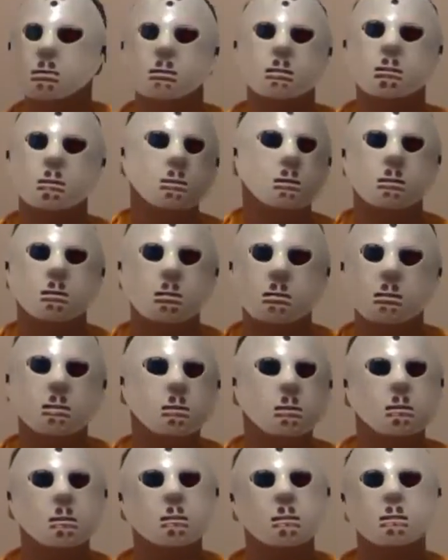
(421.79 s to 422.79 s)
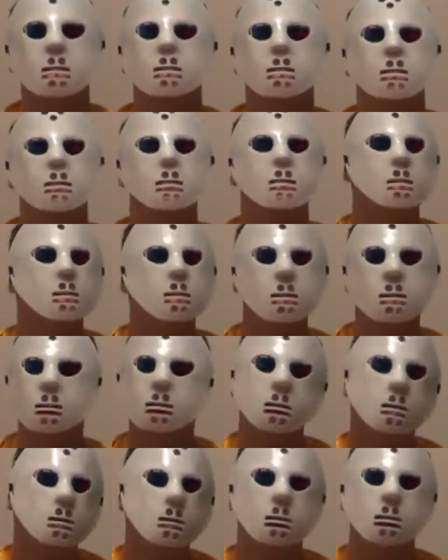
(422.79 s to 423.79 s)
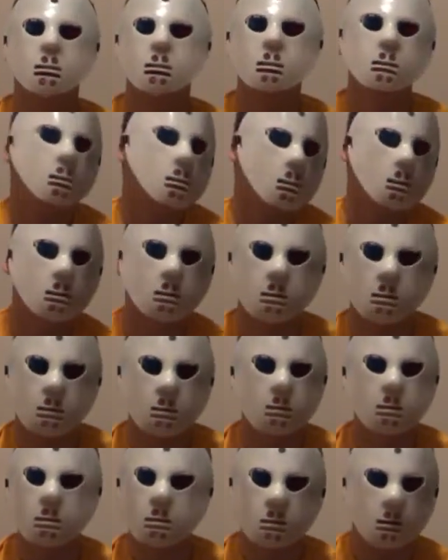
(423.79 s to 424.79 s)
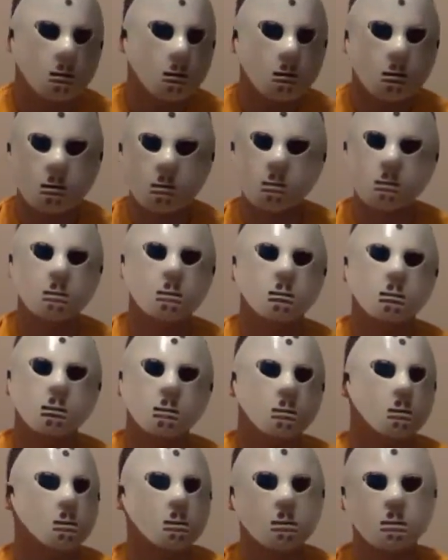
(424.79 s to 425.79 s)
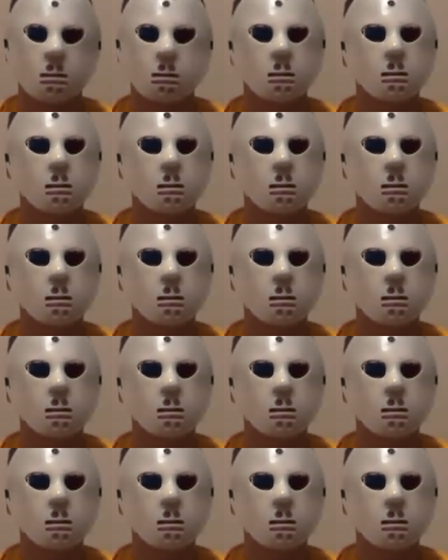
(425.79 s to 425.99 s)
don't skip it, don't skip it. I had to stick through. I was laughing.